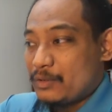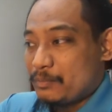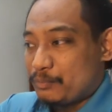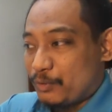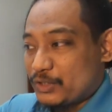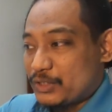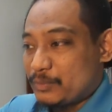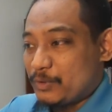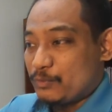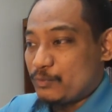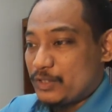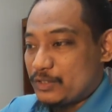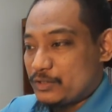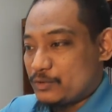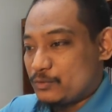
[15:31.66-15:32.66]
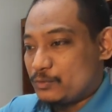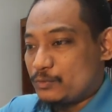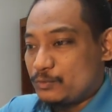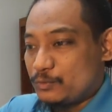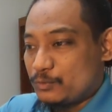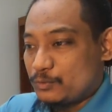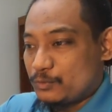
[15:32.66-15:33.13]
possible ways
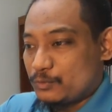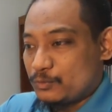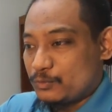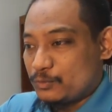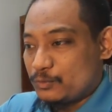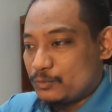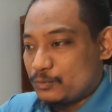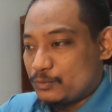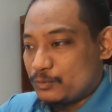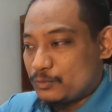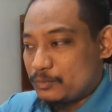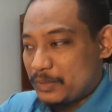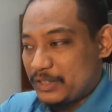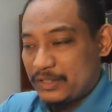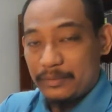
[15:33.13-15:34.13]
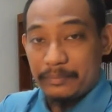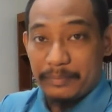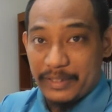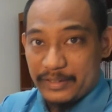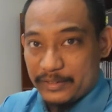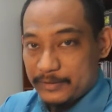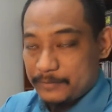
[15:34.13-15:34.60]
to make it
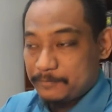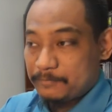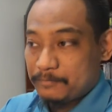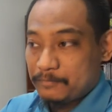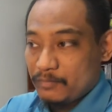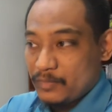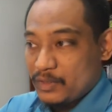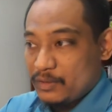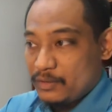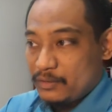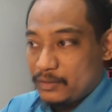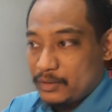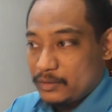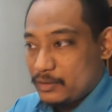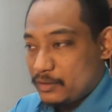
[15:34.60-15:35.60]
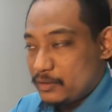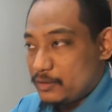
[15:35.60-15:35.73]
better, right?